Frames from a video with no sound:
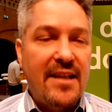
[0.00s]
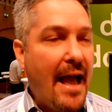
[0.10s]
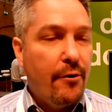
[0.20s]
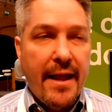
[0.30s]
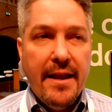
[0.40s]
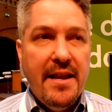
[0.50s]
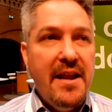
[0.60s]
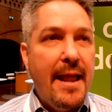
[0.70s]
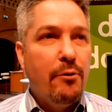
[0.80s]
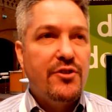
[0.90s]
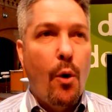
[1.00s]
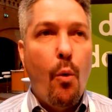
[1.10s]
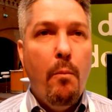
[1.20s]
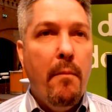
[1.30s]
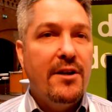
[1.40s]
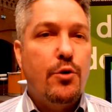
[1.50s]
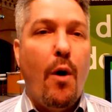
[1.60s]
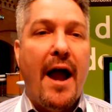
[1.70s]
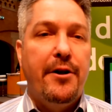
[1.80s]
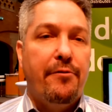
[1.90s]
Exactly, and it enables a much
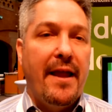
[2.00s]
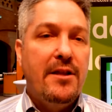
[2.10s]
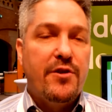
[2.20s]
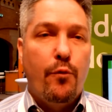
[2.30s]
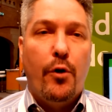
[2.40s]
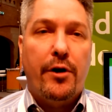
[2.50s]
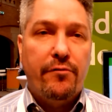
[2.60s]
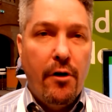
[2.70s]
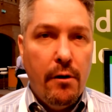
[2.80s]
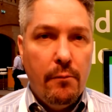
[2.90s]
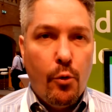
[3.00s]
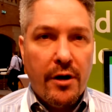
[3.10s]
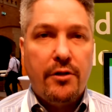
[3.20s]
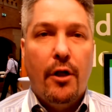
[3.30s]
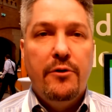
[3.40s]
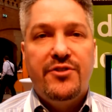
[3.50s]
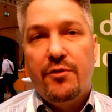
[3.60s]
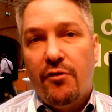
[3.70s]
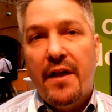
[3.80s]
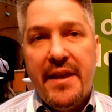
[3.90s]
wider range of work workloads
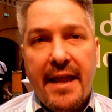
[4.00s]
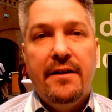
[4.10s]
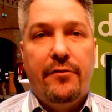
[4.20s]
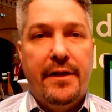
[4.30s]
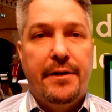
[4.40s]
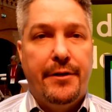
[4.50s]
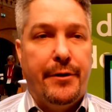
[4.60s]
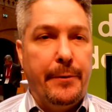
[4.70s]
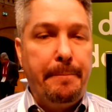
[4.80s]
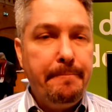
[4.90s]
to run natively in Hadoop.